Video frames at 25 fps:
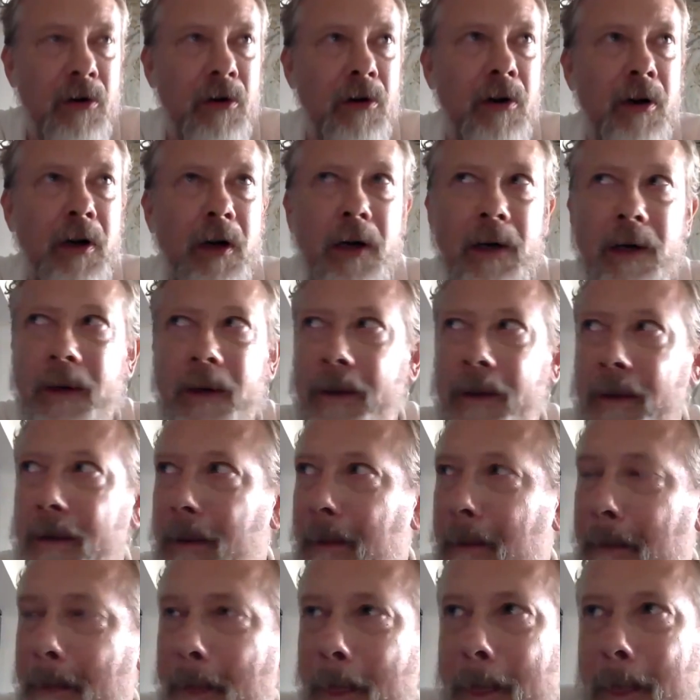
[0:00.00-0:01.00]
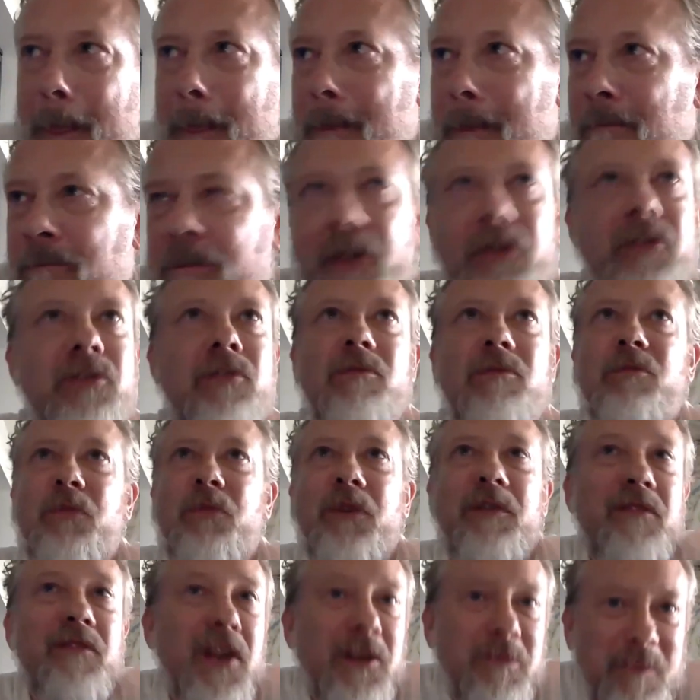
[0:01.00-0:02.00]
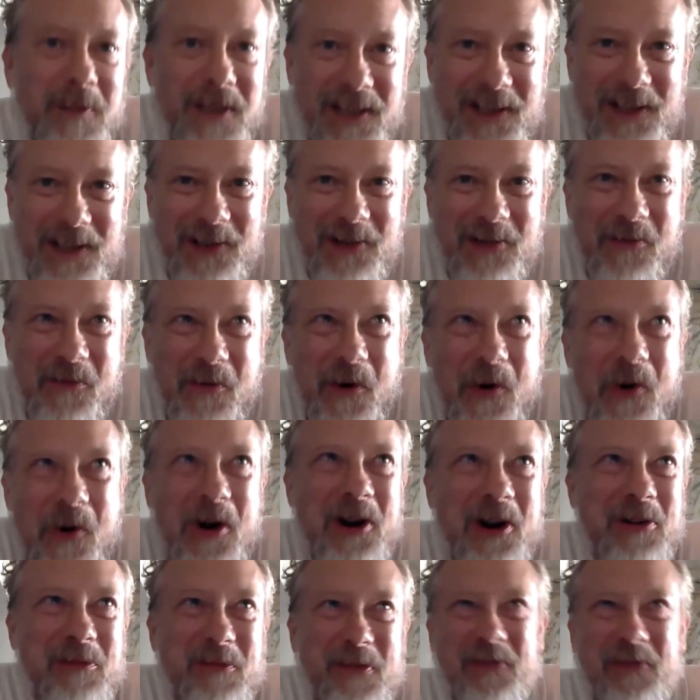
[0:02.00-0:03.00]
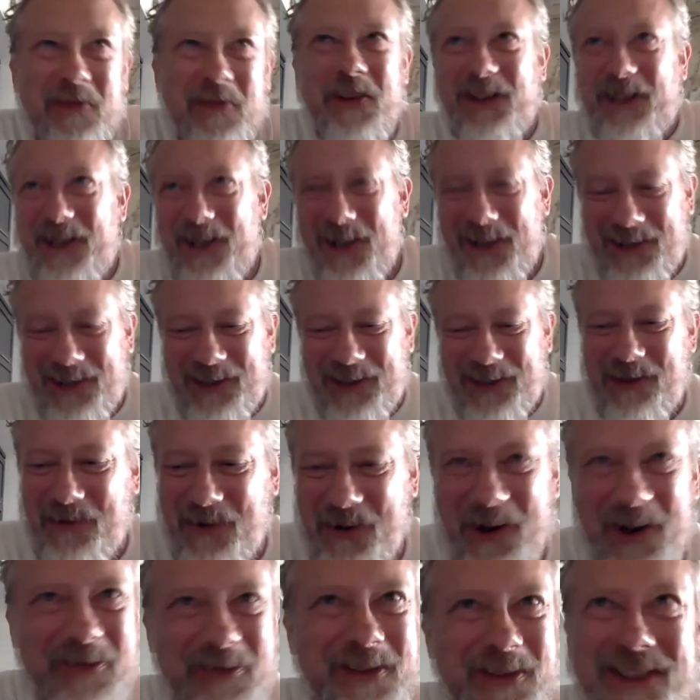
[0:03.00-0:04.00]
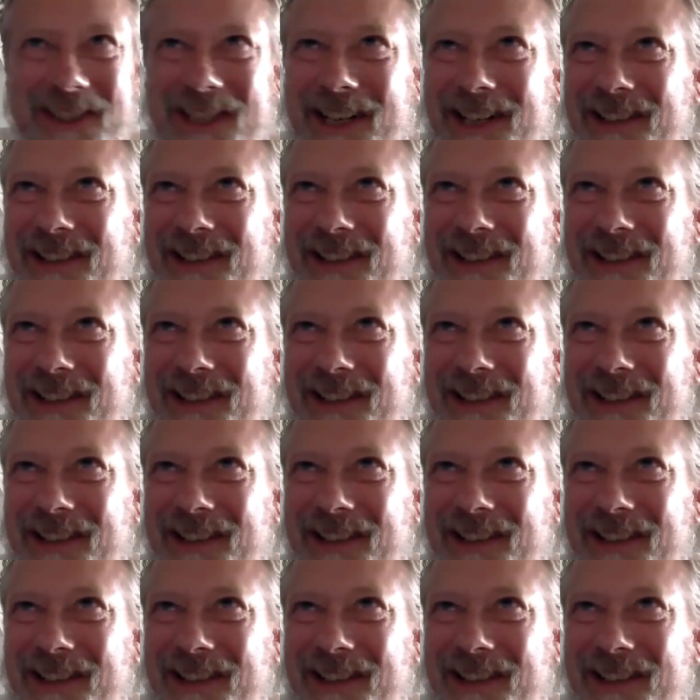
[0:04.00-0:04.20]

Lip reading: or but we've not been in a war. We've not lost a war. We